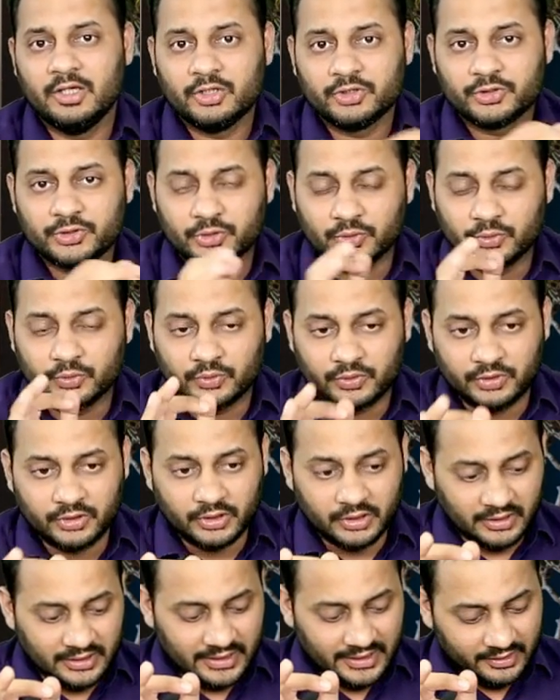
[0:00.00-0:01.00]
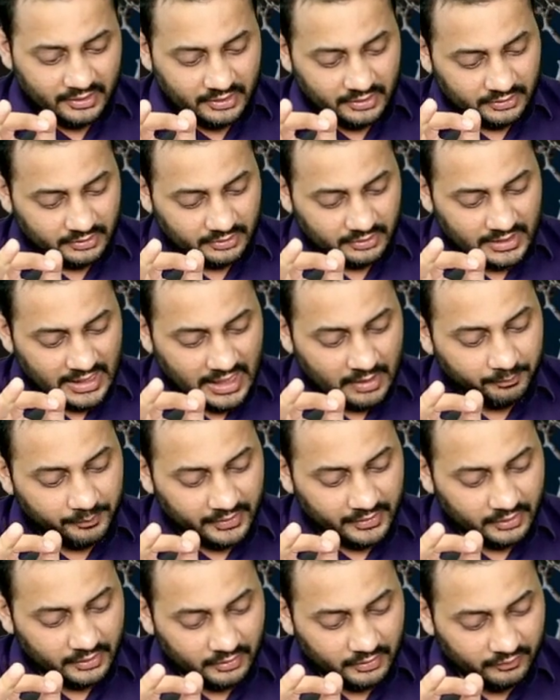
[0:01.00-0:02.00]
So the net
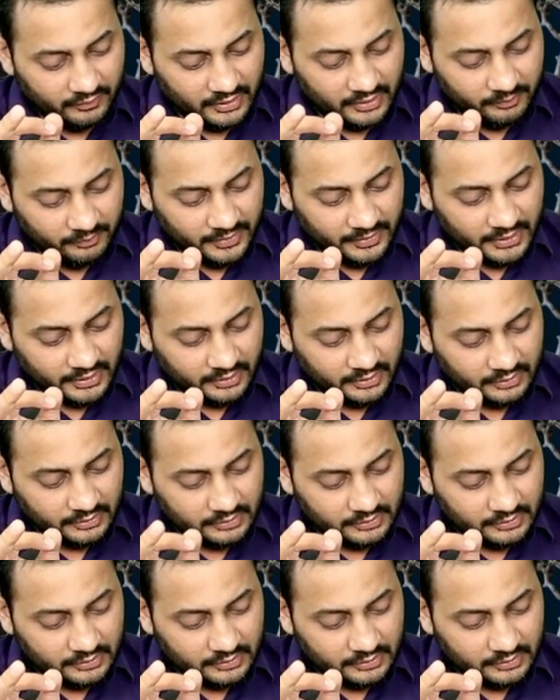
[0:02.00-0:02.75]
capital will be